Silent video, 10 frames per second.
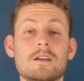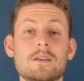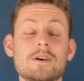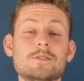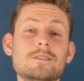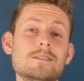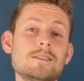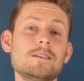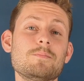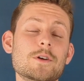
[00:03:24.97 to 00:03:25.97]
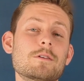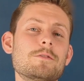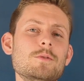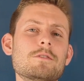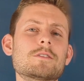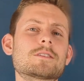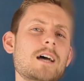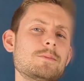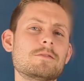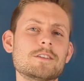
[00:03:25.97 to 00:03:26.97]
Now, as you can see, there are a few different
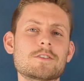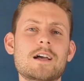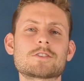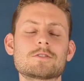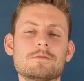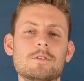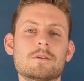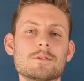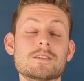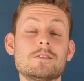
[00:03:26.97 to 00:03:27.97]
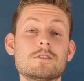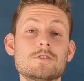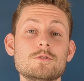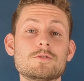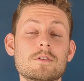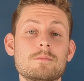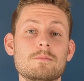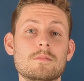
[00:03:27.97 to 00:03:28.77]
types of international phone numbers that you can choose from.